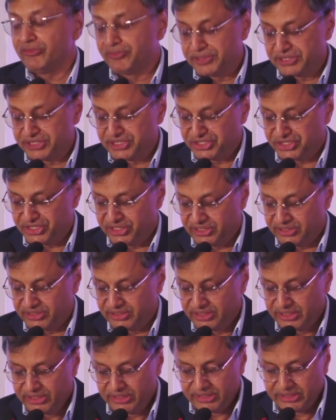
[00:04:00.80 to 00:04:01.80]
of
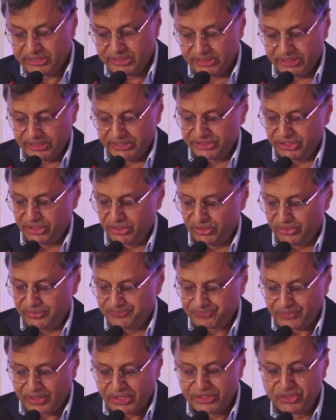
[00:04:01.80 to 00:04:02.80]
precision,
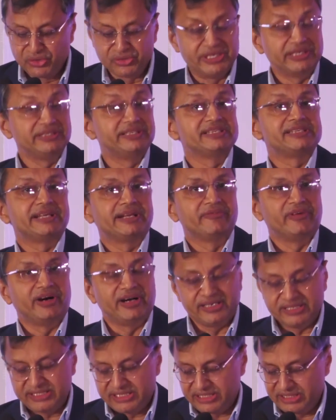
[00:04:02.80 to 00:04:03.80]
using this
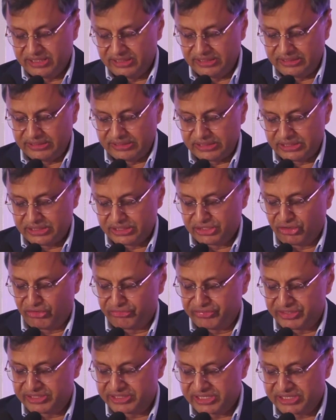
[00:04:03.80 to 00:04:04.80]
advanced
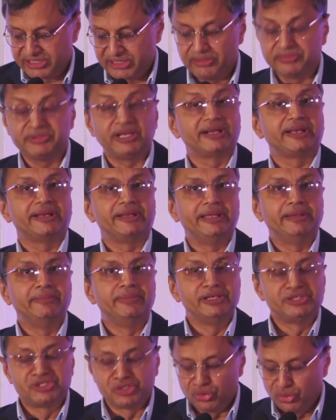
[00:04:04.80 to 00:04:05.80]
software system that are
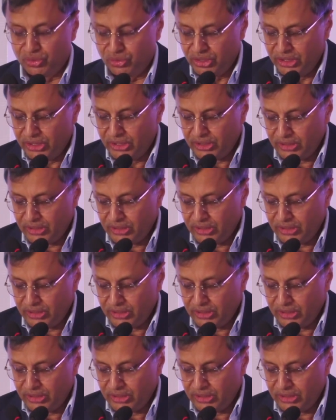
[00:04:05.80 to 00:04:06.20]
able to